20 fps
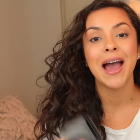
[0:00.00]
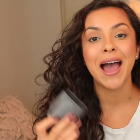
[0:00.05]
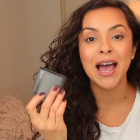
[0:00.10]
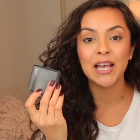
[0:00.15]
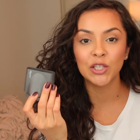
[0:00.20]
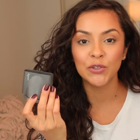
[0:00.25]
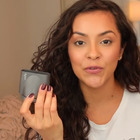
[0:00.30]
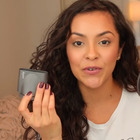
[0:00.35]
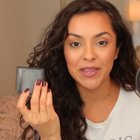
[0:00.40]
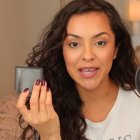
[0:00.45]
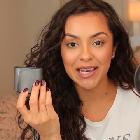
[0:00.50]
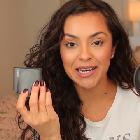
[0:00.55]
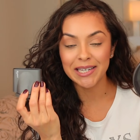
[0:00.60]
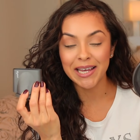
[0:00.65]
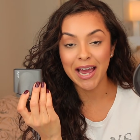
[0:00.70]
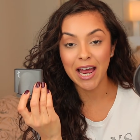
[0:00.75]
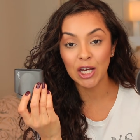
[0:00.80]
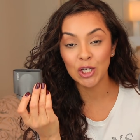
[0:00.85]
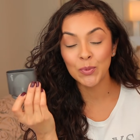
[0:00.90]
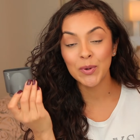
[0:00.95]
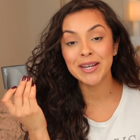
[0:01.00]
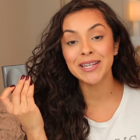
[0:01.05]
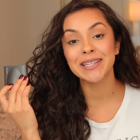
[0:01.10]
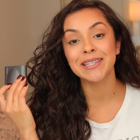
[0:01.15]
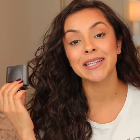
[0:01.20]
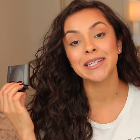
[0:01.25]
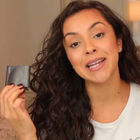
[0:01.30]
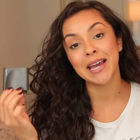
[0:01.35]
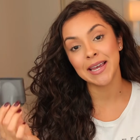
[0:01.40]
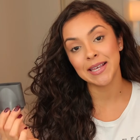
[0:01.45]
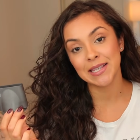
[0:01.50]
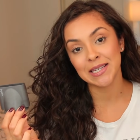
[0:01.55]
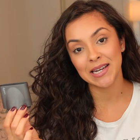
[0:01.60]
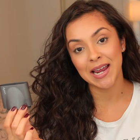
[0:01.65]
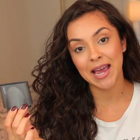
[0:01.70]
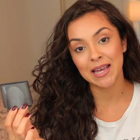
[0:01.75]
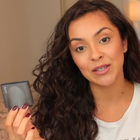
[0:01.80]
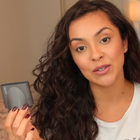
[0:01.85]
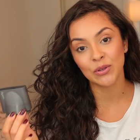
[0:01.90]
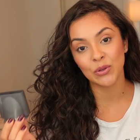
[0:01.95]
Now as for the attachments, the Dyson
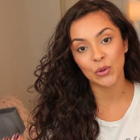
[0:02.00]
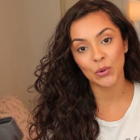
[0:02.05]
has